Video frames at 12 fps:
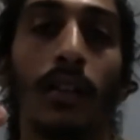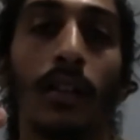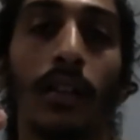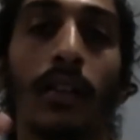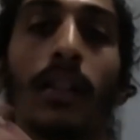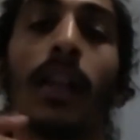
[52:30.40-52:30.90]

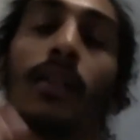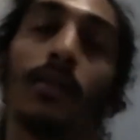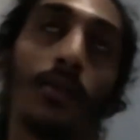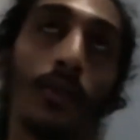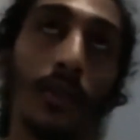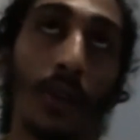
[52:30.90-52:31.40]
Yeah,
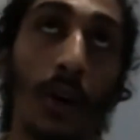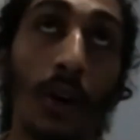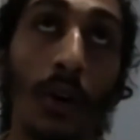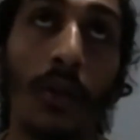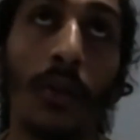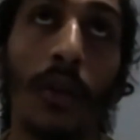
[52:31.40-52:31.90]
dude,
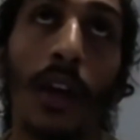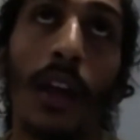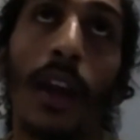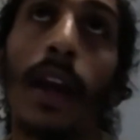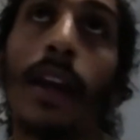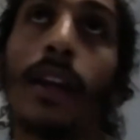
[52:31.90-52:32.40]
do
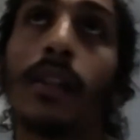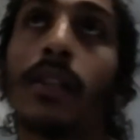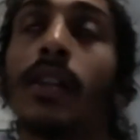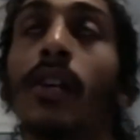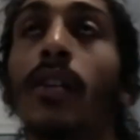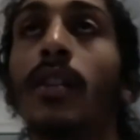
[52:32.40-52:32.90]
not
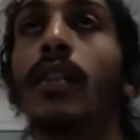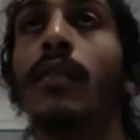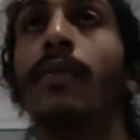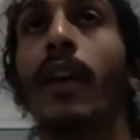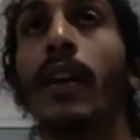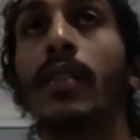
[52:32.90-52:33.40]
necessarily
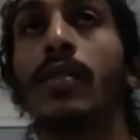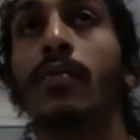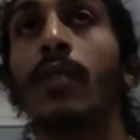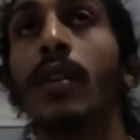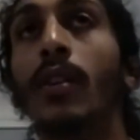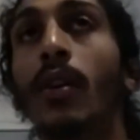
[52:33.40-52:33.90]
defense,
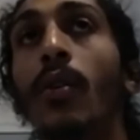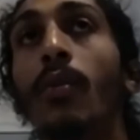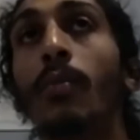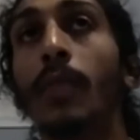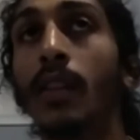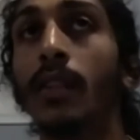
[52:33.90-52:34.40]
what do
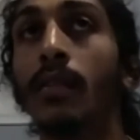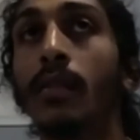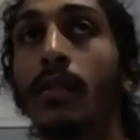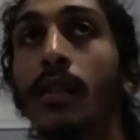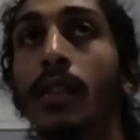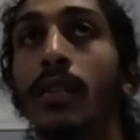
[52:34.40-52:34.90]
means,
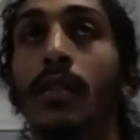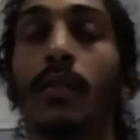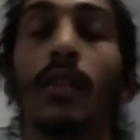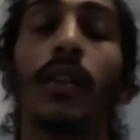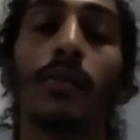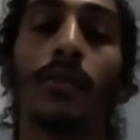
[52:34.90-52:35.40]
because the
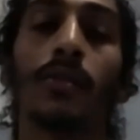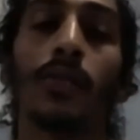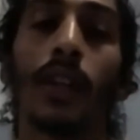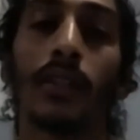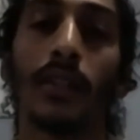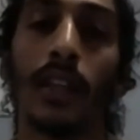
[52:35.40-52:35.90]
literal
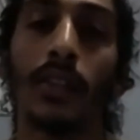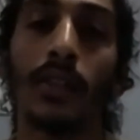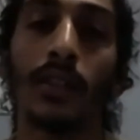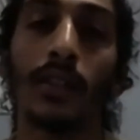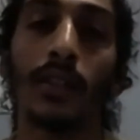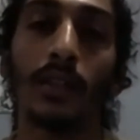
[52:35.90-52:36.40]

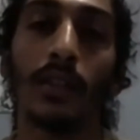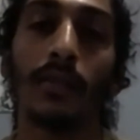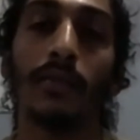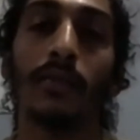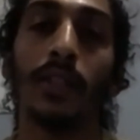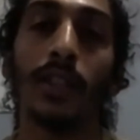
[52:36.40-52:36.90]
translation of
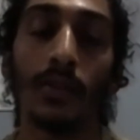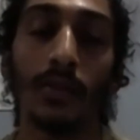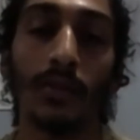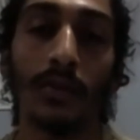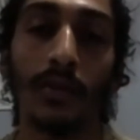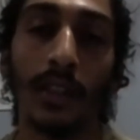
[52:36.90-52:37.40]

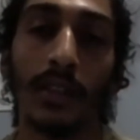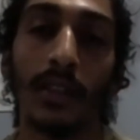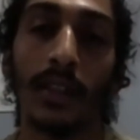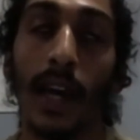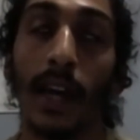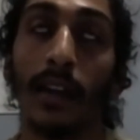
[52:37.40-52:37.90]
jitsu is
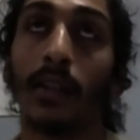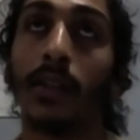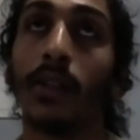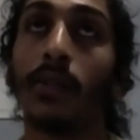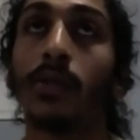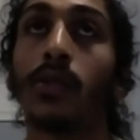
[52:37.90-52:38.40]
attack. The
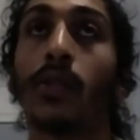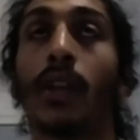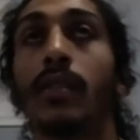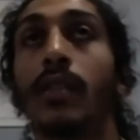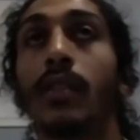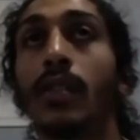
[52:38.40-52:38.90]
literal
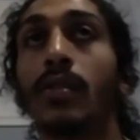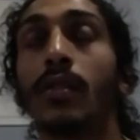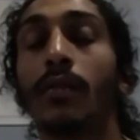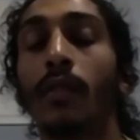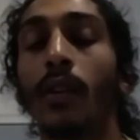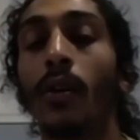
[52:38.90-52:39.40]
translation
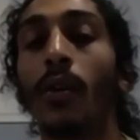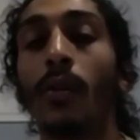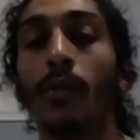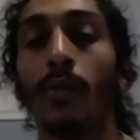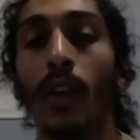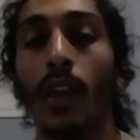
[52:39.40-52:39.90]
of
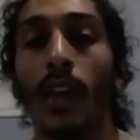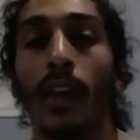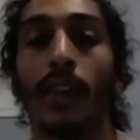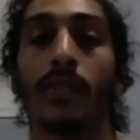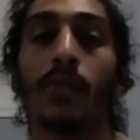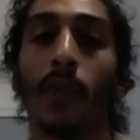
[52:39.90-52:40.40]
do
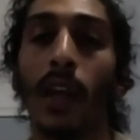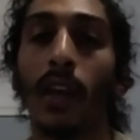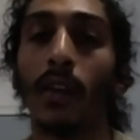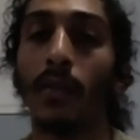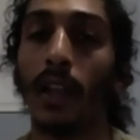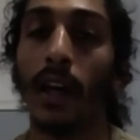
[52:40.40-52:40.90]
is a way
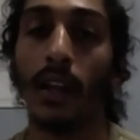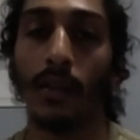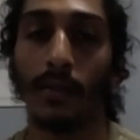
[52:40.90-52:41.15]
of life,